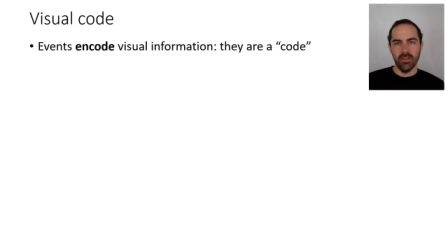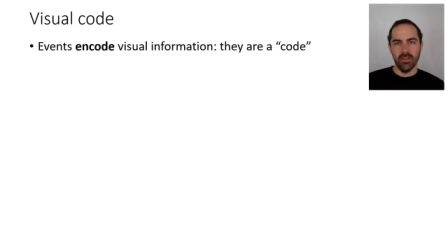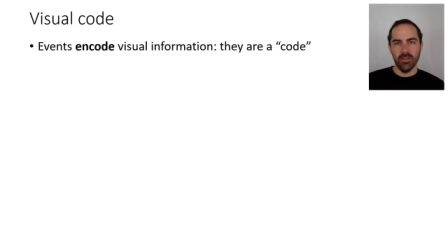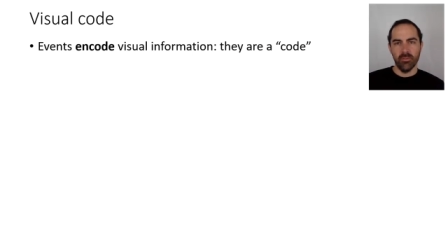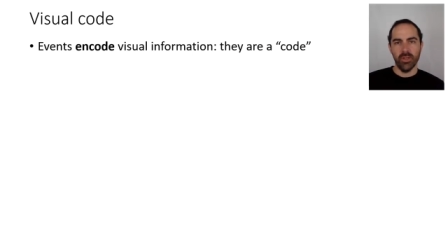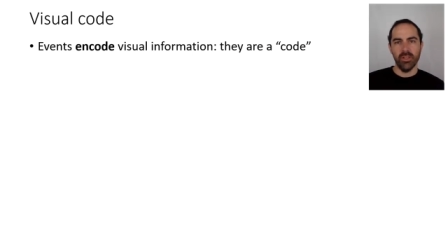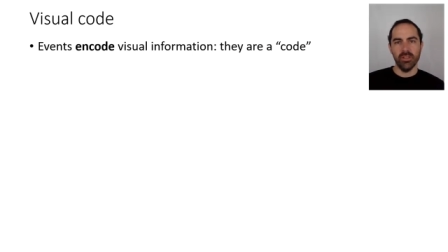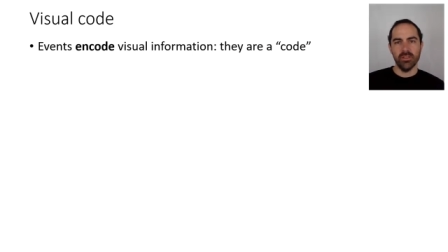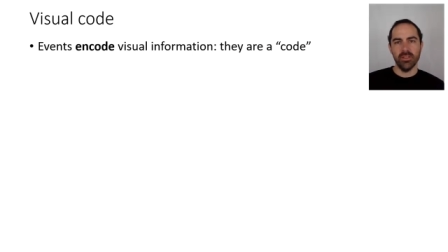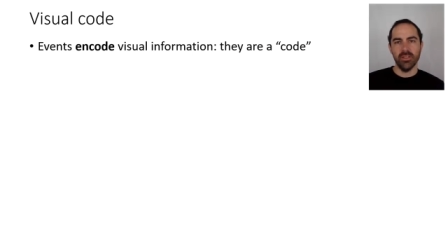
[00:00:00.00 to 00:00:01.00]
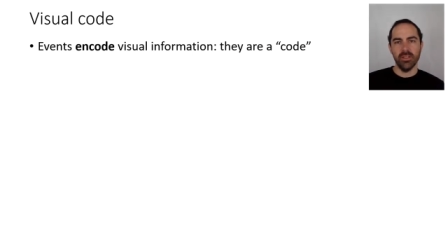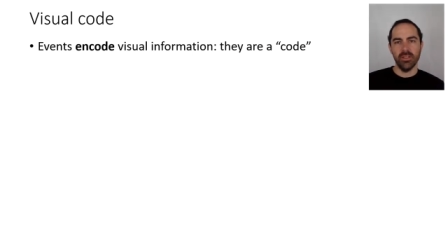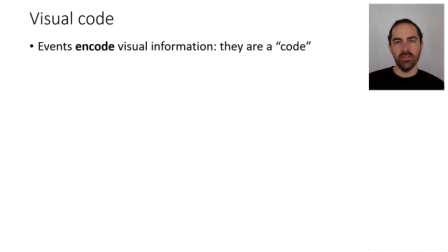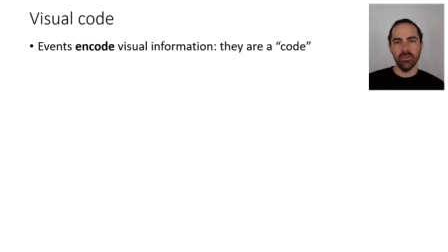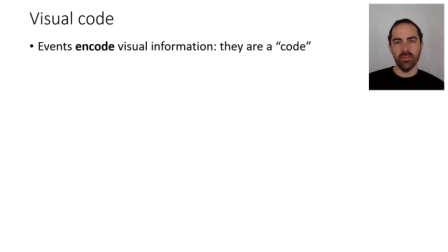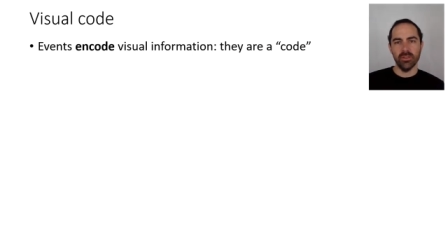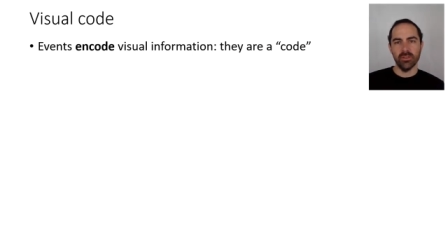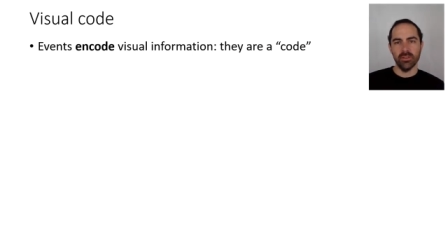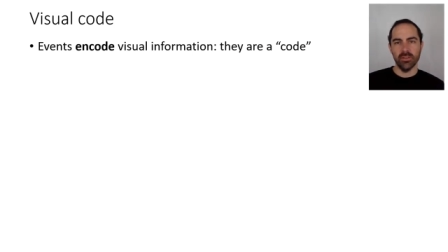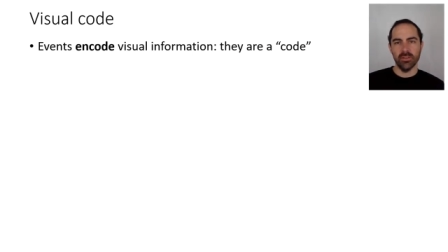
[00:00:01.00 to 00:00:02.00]
a brightness signal into
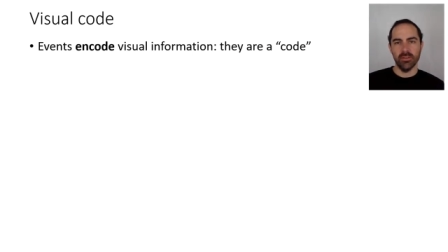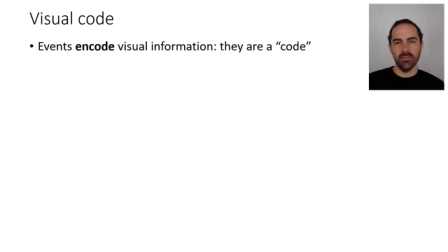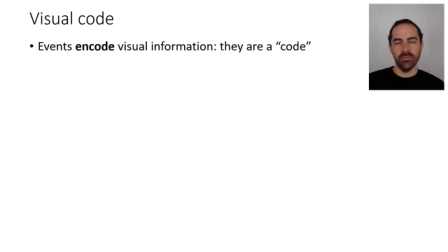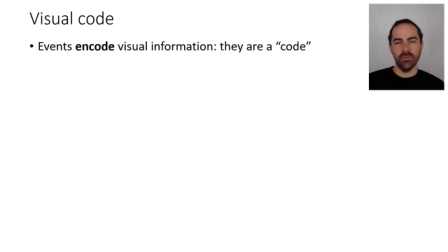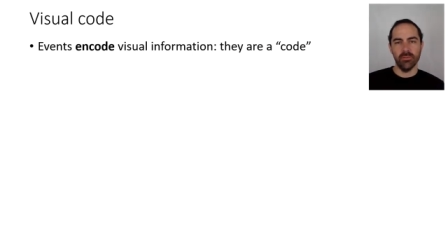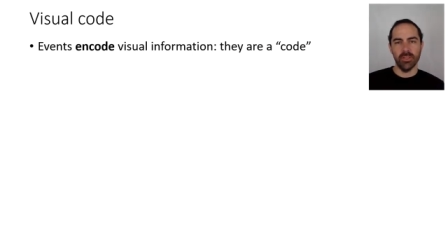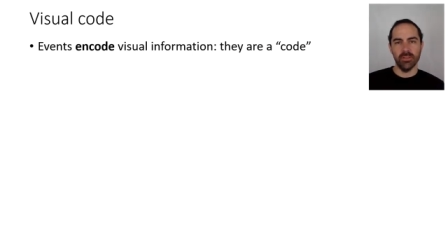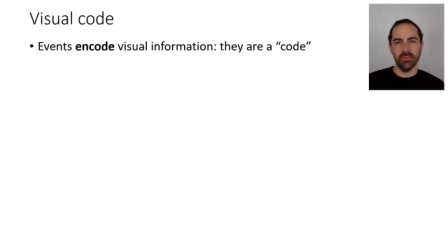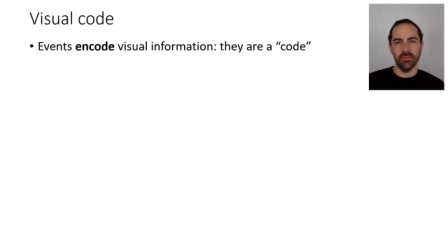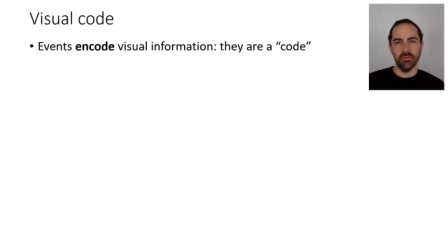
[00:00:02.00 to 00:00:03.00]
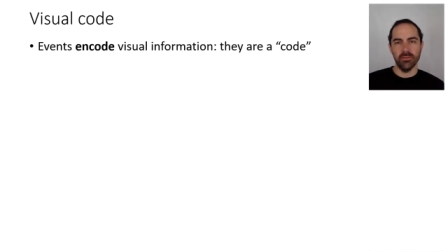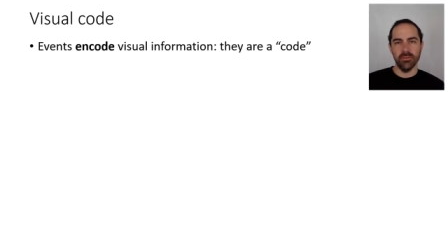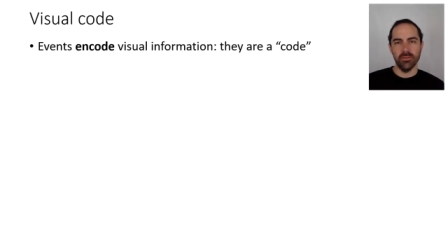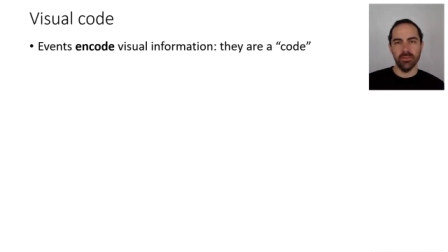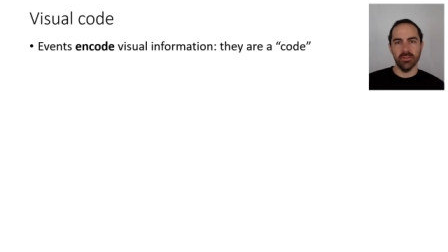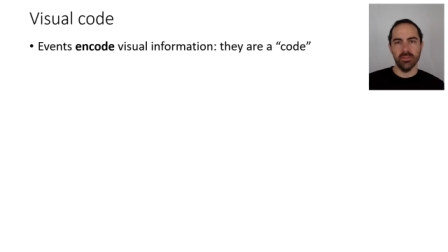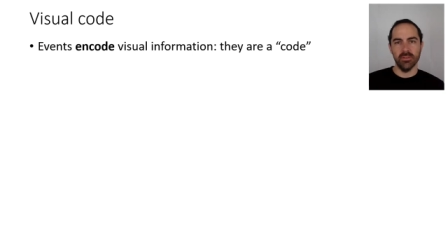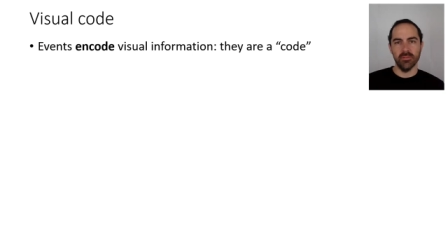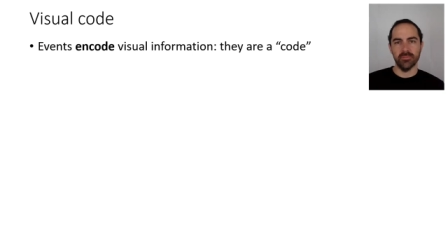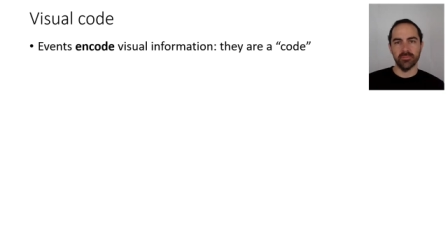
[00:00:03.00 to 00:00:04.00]
this uh, format of
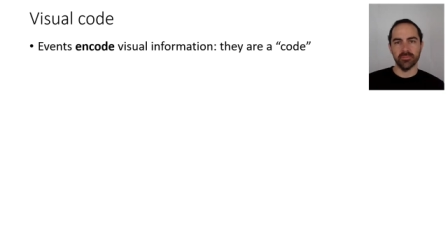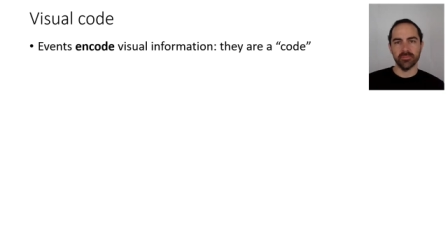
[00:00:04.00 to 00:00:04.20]
um,